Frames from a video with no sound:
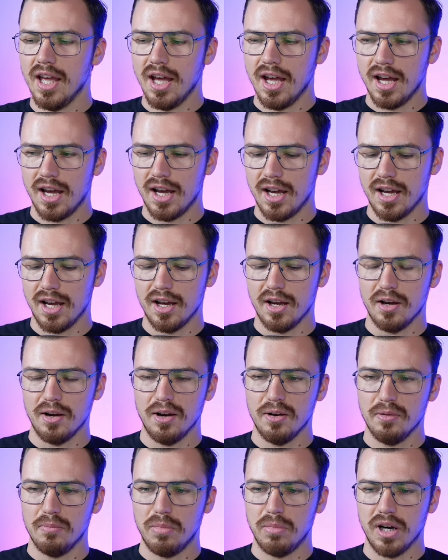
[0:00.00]

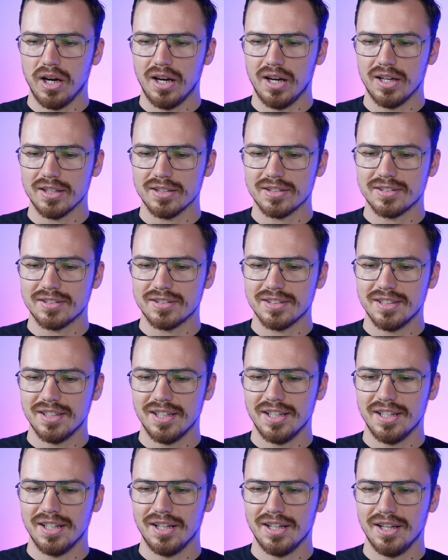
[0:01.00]
Uh, but
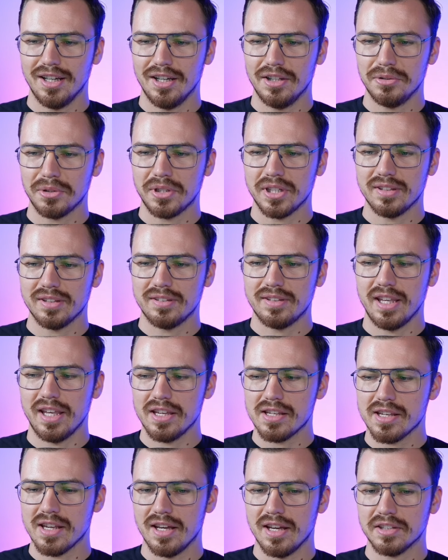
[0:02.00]
uh, you can
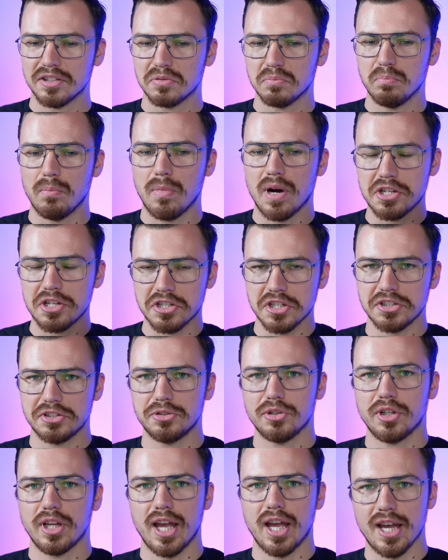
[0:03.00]
take as much as
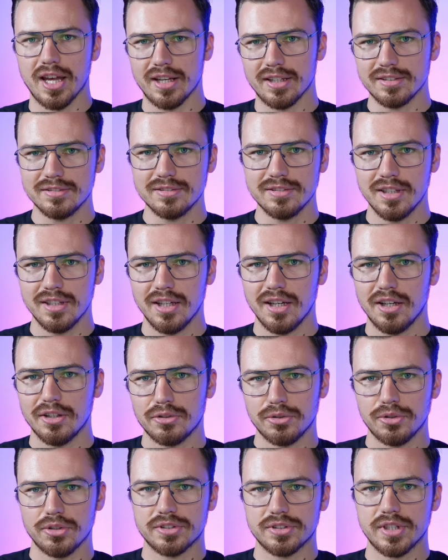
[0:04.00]
you can
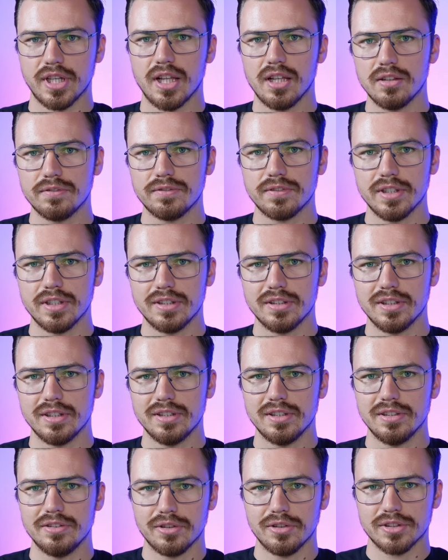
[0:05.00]
to yourself and,
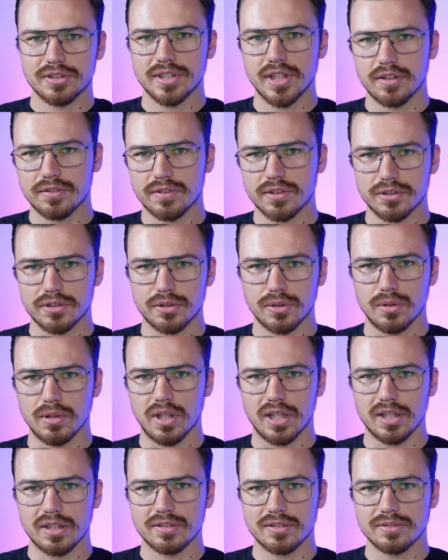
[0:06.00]
in your self control,
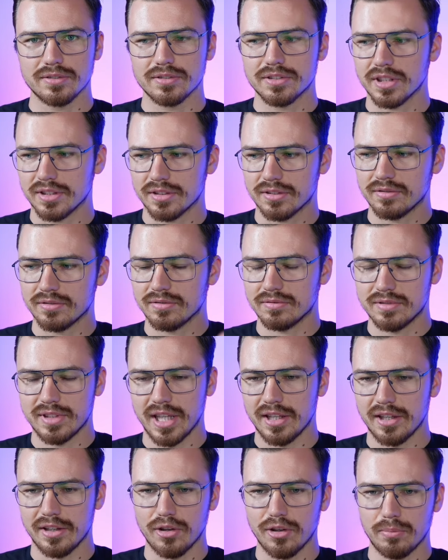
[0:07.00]
like just
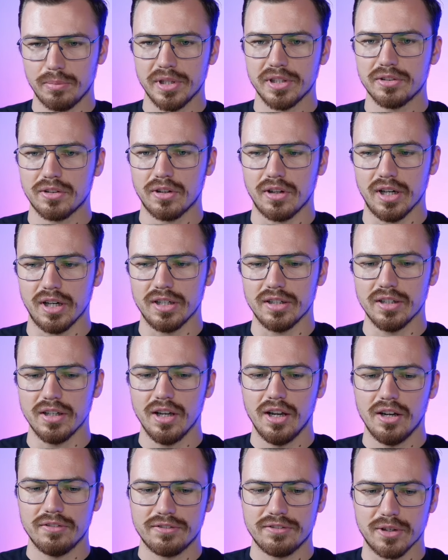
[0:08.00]
taking your Bitcoin
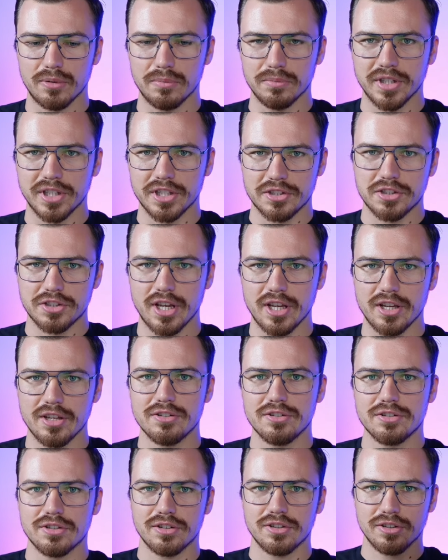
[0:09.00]
from the
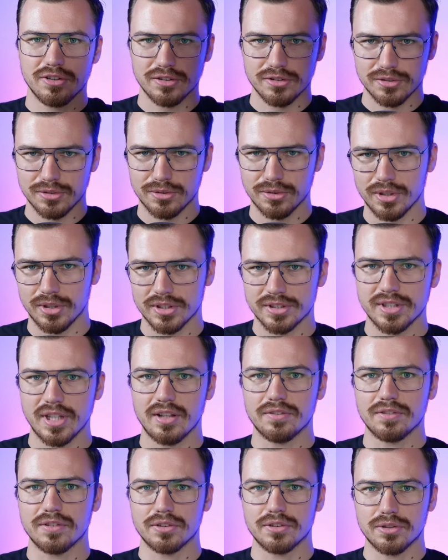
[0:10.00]
exchange to your
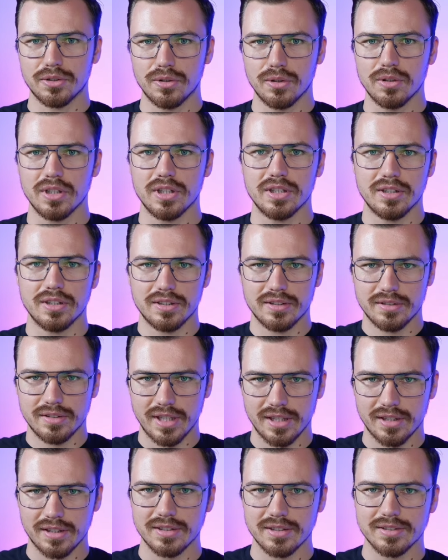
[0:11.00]
self control and, and
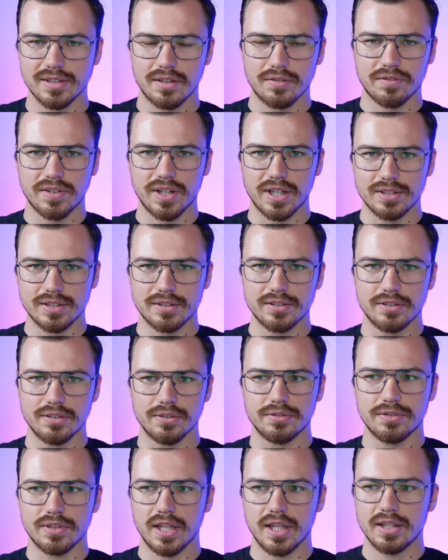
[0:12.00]
taking self custody
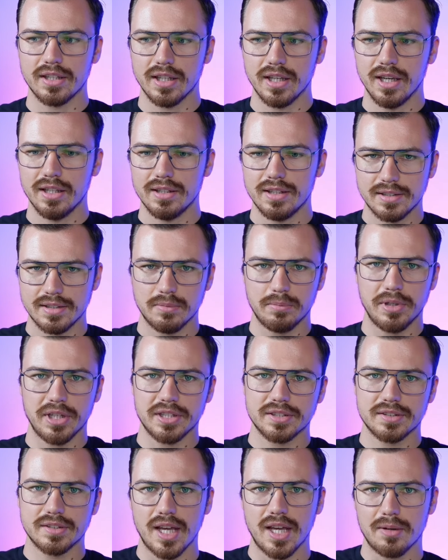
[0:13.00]
of that. That's a big
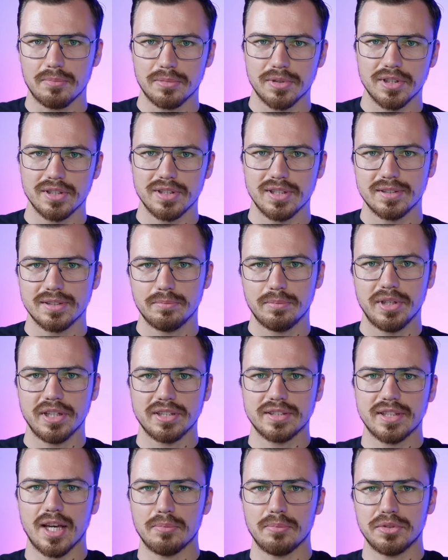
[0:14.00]
step. That's a big
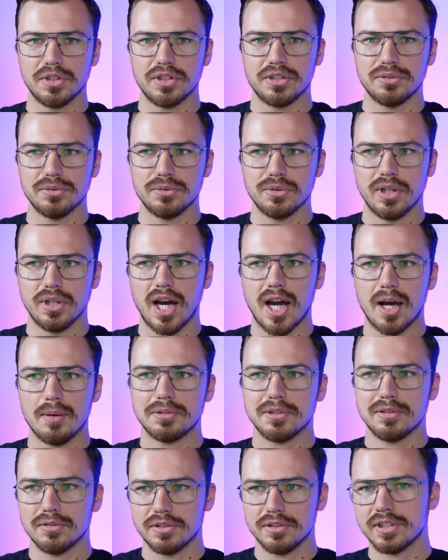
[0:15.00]
step that you
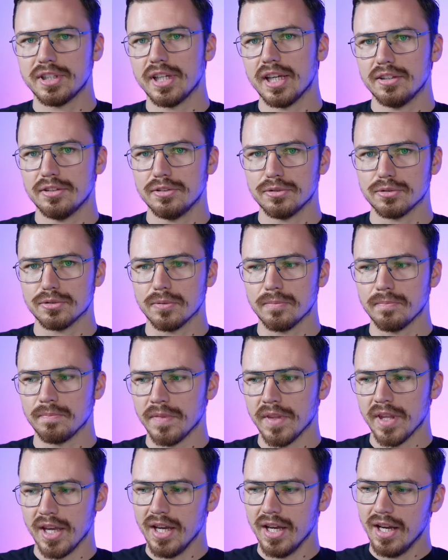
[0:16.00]
absolutely can do.
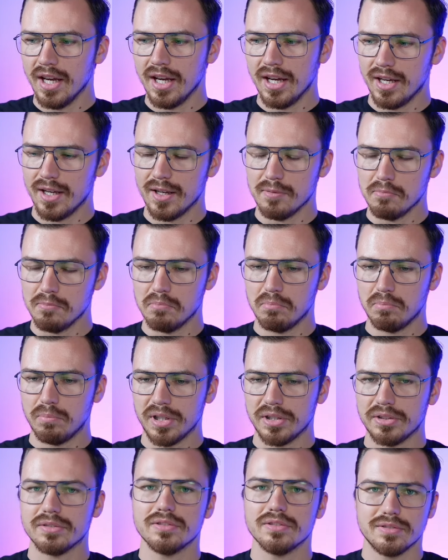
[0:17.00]
Um,
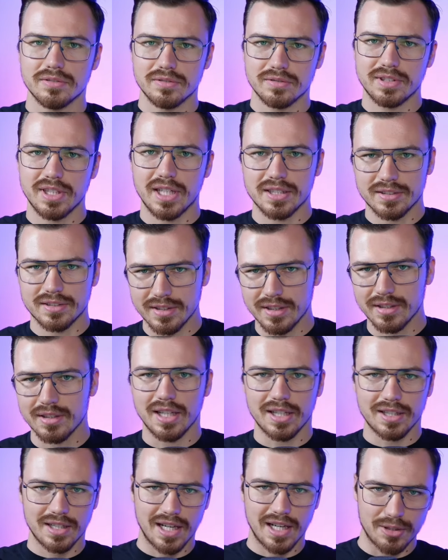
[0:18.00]
but there are still
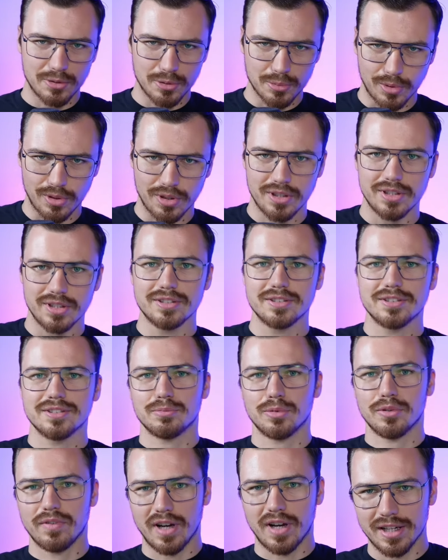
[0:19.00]
like hardware wallet
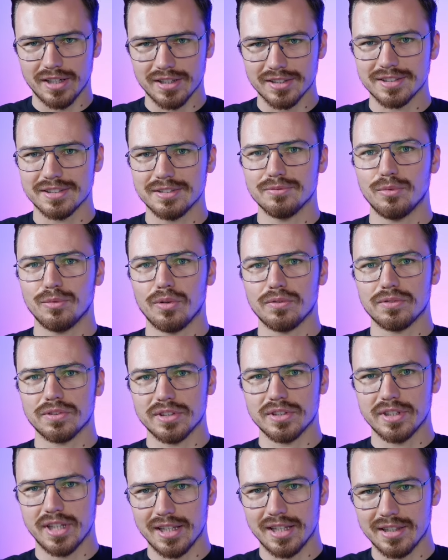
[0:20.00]
providers involved in
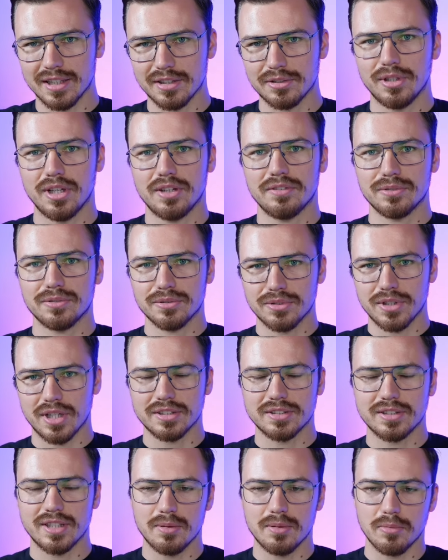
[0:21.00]
that. Like you have to
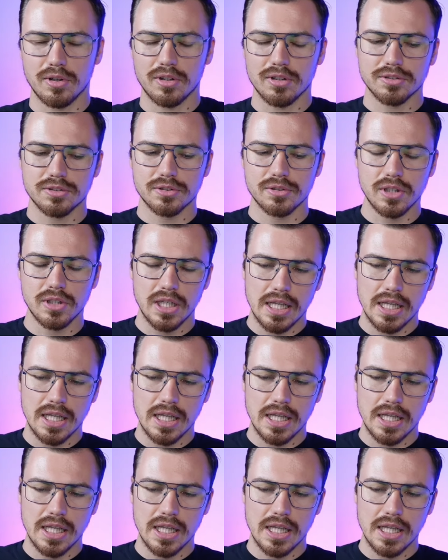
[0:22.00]
trust them also.